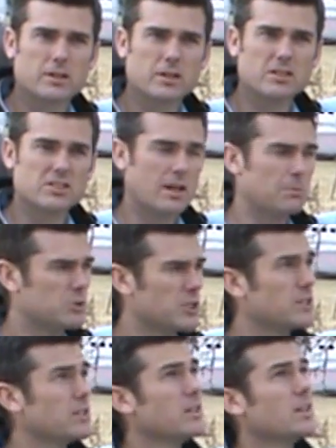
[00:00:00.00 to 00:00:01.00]

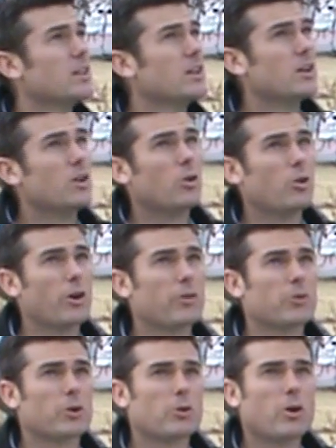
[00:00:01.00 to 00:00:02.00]
consumption, or
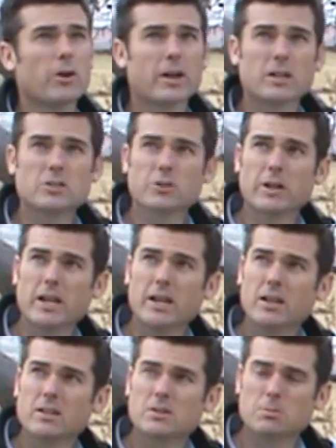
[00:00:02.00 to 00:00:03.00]
if we're growing a tree
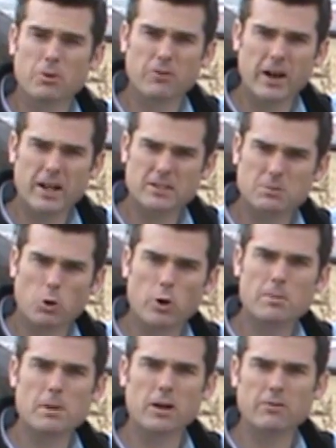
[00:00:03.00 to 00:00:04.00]
to provide some
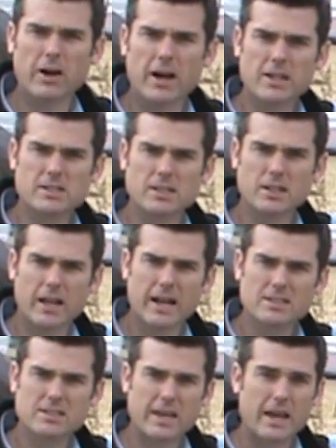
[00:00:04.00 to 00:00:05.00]
ornamental value to the
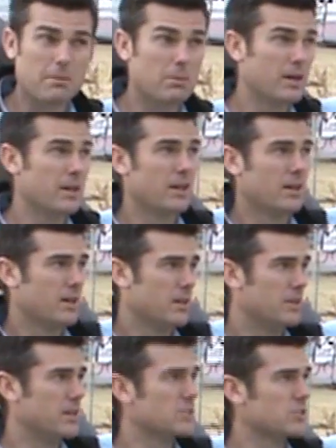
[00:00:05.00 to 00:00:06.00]
landscape.
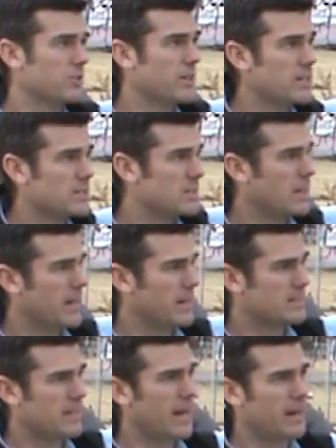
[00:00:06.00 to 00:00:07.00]
This tree is
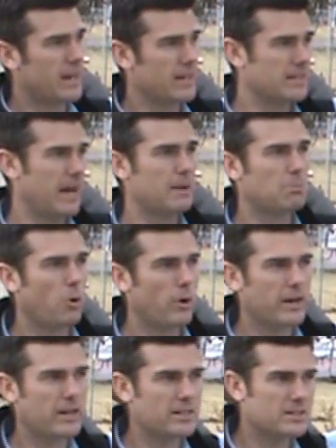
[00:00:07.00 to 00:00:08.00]
at a
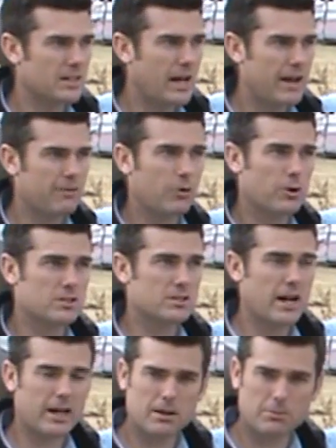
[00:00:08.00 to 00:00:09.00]
point in its life where it's
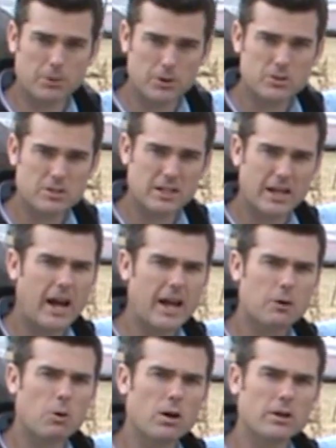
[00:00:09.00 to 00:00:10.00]
not going to produce any high
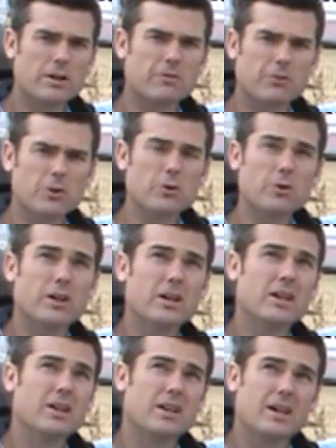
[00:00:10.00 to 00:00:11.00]
quality fruit.
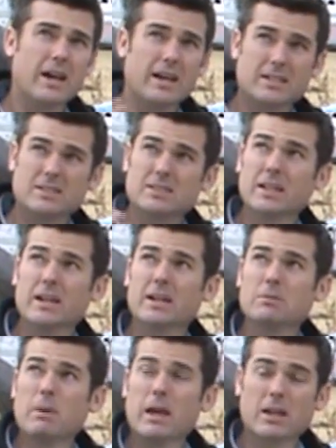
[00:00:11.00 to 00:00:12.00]
It's
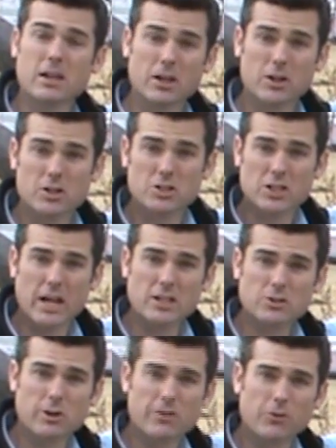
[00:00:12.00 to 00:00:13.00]
making a good shade
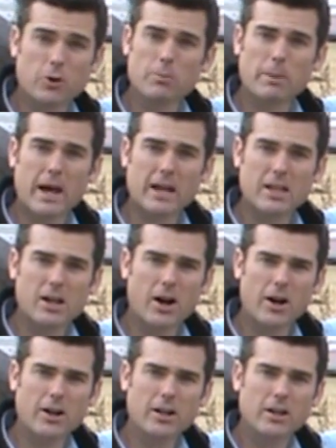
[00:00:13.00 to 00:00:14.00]
tree for a
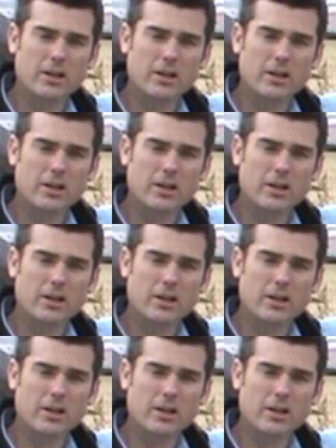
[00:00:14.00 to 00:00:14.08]
backyard,